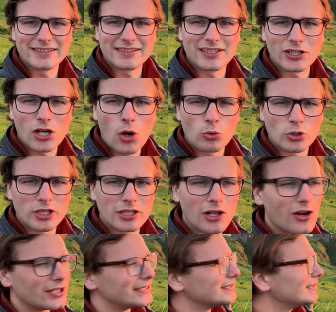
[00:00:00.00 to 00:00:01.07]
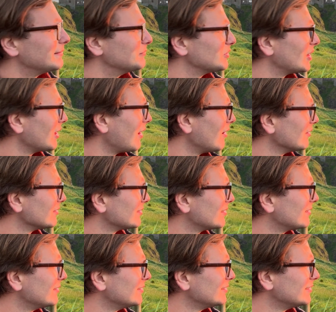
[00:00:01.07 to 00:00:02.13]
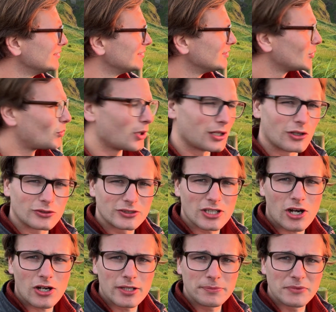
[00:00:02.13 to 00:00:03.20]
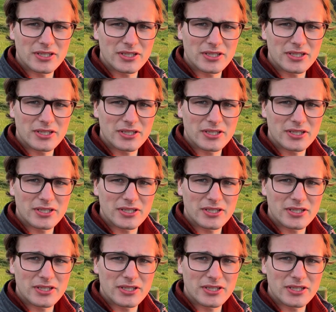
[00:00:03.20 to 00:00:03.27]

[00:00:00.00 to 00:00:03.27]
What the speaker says: the golden light seems to last quite a long time. The